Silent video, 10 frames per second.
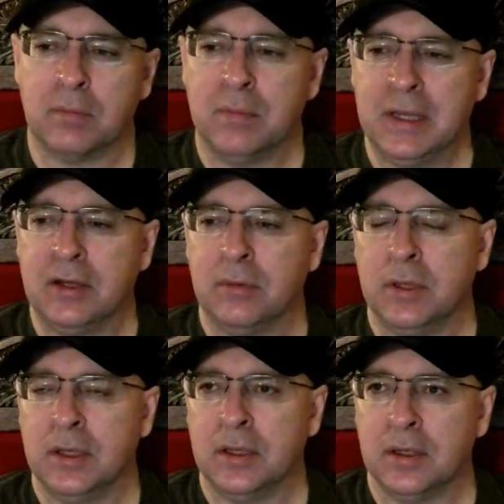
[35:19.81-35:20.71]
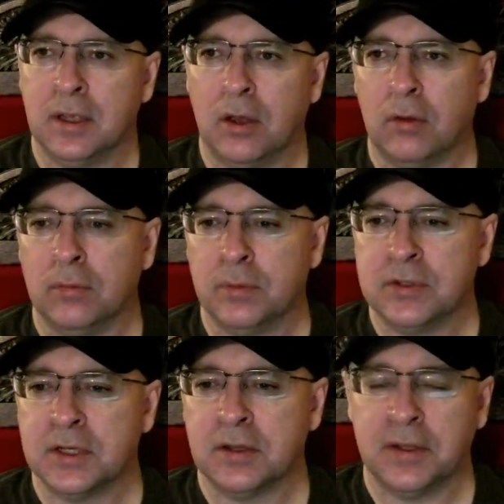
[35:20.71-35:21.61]
to be held
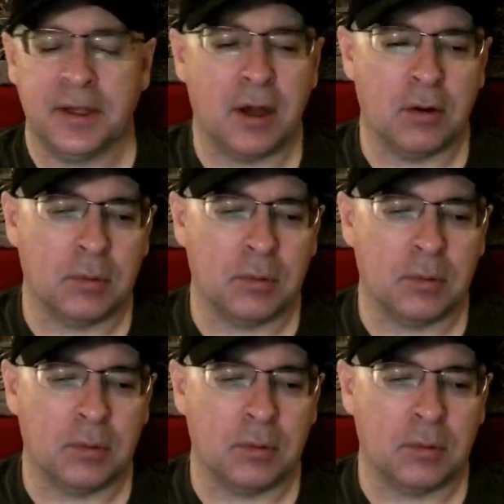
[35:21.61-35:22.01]
particularly accountable.